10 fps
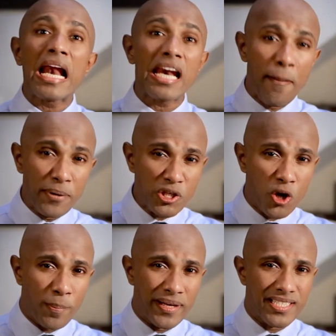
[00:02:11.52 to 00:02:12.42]

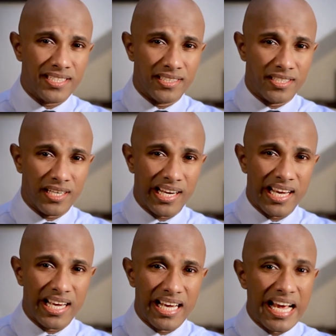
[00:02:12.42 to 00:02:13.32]
Laparoscopic surgery
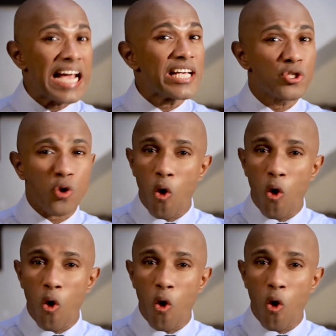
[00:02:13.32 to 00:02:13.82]
is